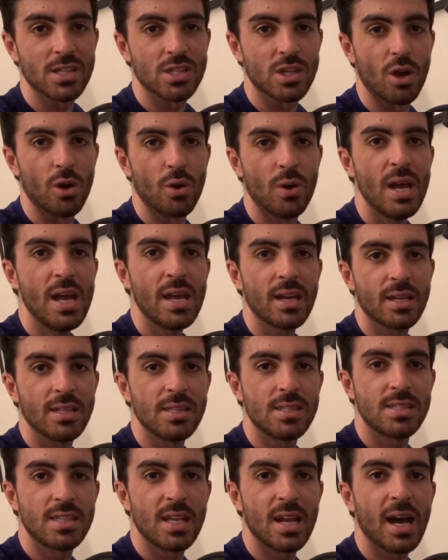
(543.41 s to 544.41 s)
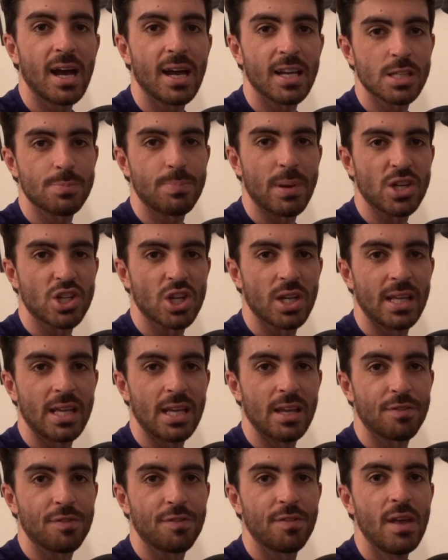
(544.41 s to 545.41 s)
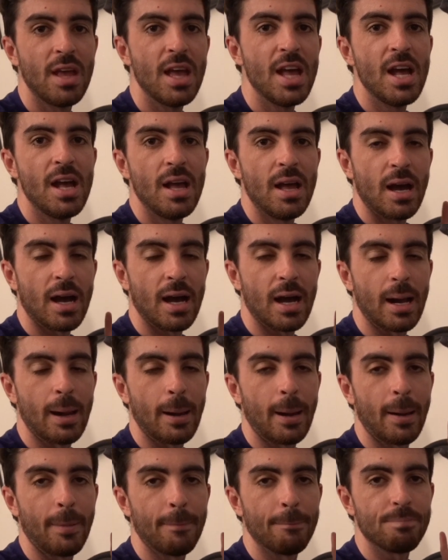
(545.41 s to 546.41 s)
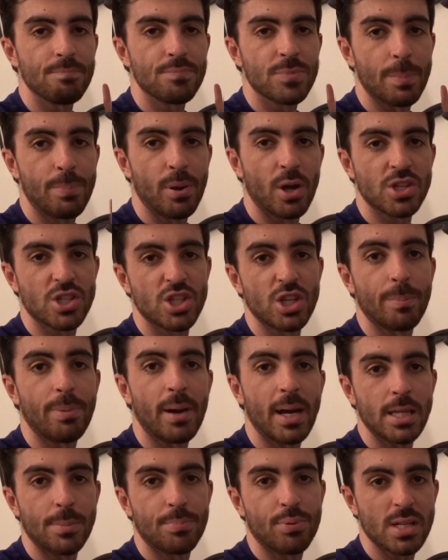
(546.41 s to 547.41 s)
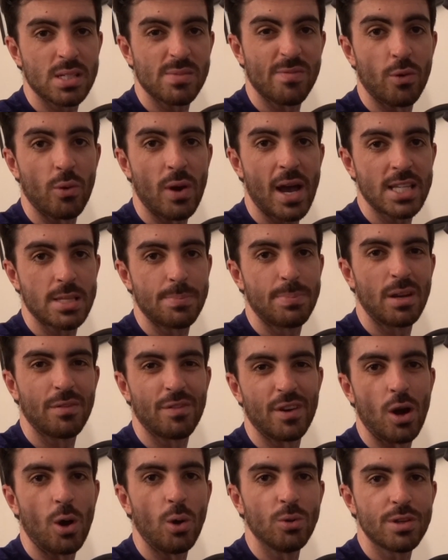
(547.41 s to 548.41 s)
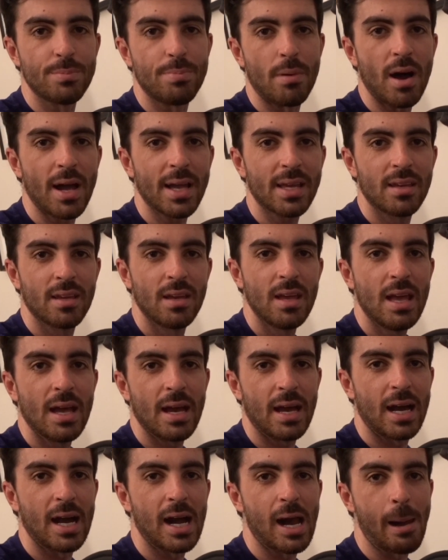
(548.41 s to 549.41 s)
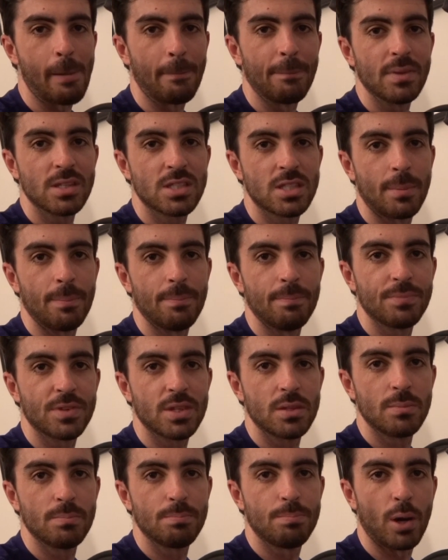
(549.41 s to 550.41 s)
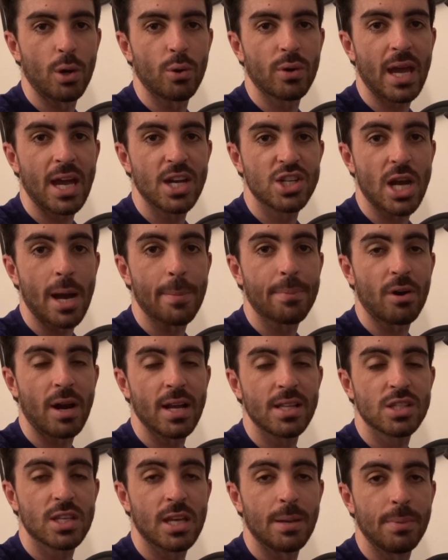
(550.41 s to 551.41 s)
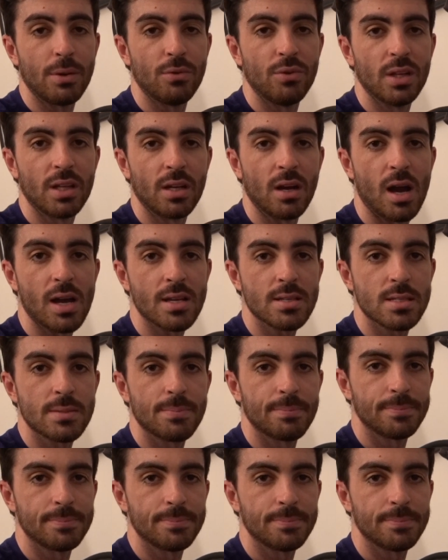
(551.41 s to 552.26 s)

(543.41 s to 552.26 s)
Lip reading: So consider, especially if the person you're buying the present for has a bit of an older bike, some bottle cage upgrades can be really nice.